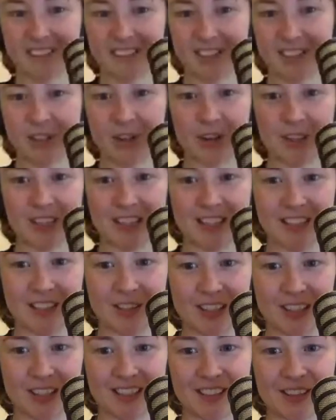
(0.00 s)
no
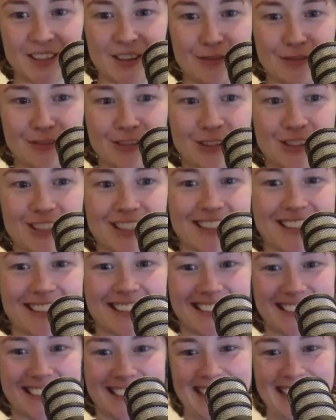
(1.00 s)
secrets, no filter.
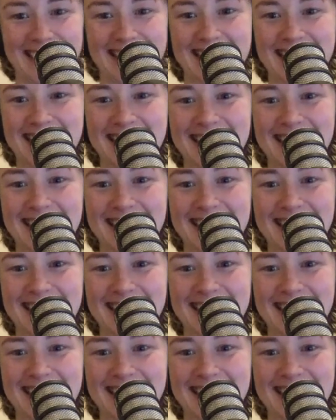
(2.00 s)
Yeah,